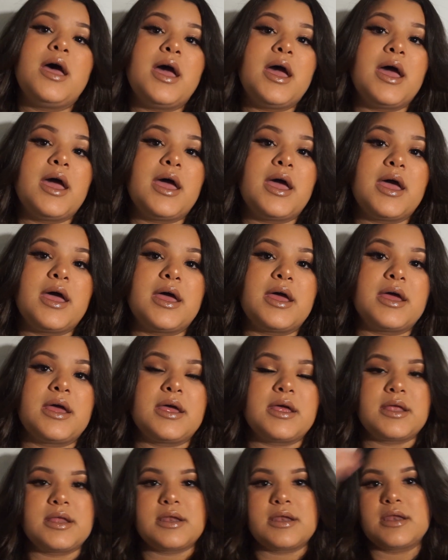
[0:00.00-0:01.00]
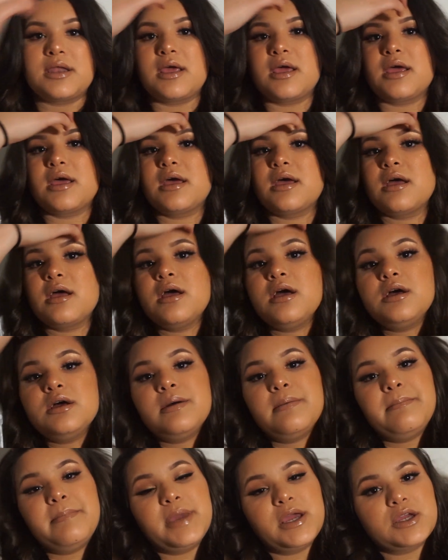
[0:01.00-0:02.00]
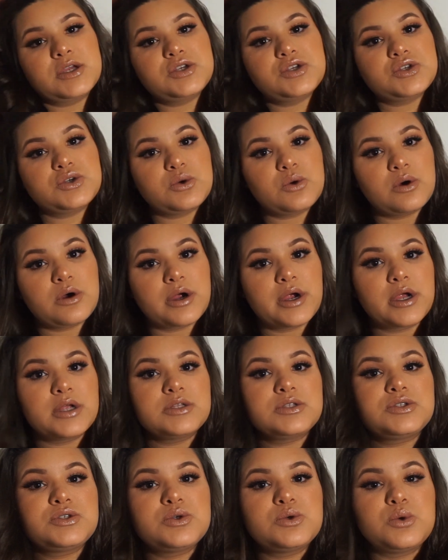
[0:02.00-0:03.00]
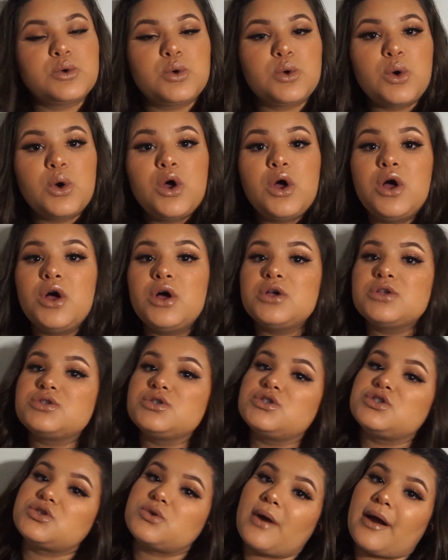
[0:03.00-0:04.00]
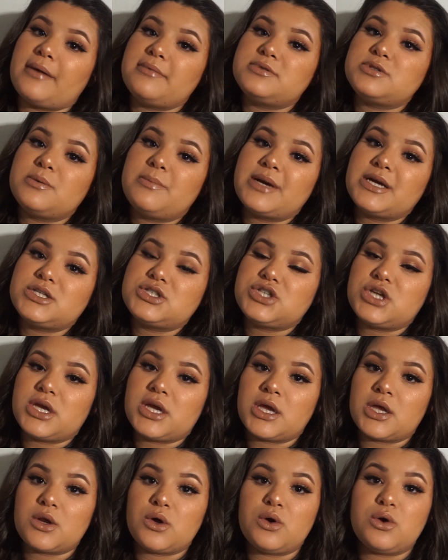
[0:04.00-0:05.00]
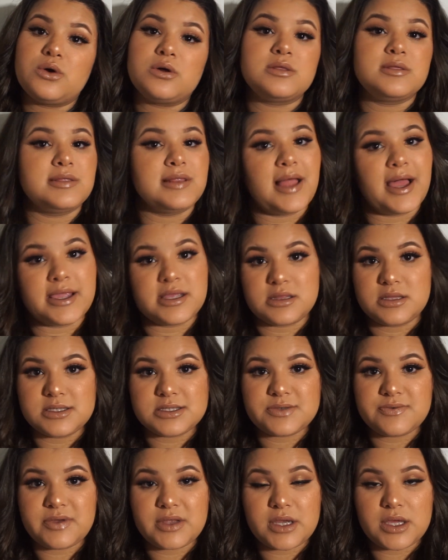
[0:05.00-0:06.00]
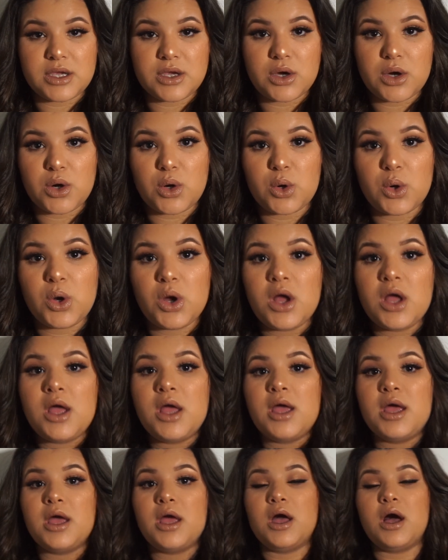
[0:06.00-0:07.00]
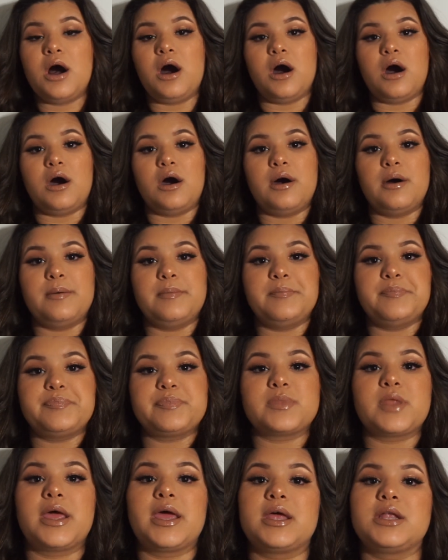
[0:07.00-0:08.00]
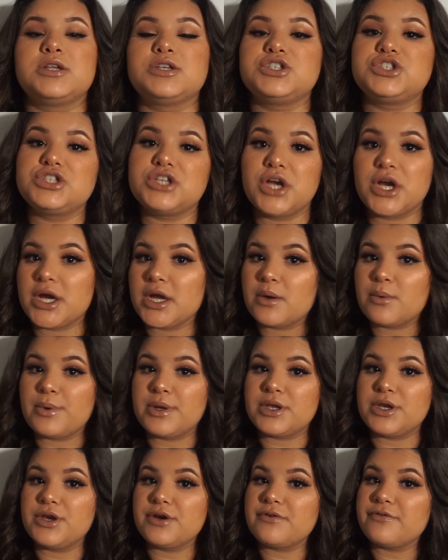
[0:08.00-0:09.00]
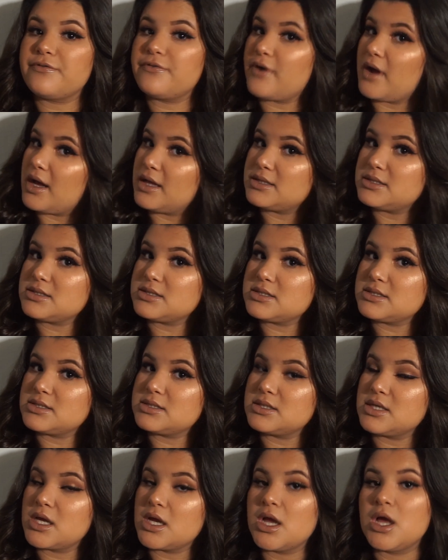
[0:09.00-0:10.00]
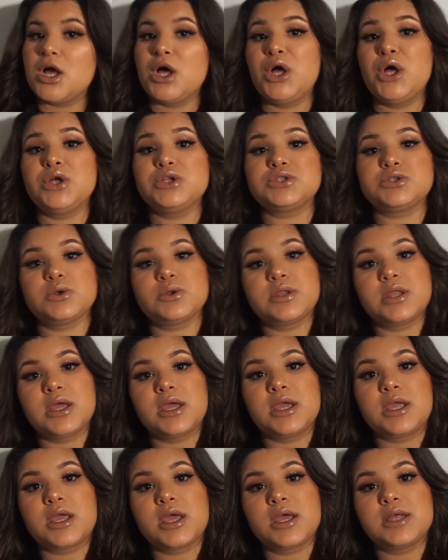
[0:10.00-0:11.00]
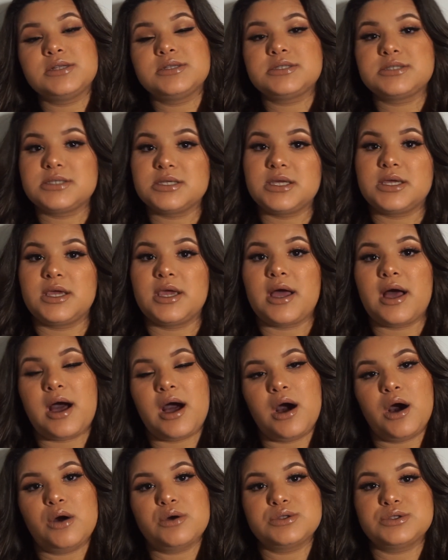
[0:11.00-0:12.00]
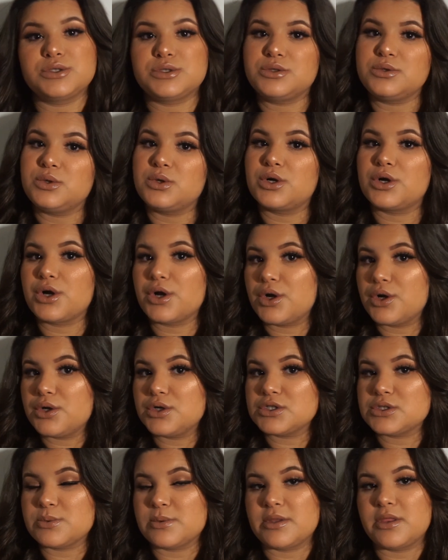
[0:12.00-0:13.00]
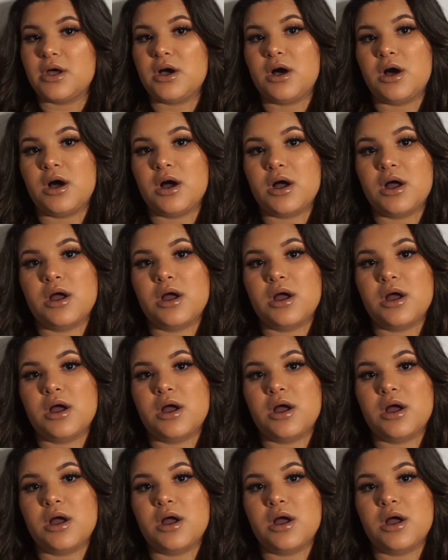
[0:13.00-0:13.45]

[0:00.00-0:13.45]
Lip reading: and make sure to subscribe to my channel, like this video, and share it with your friends so they can see how to do curls with a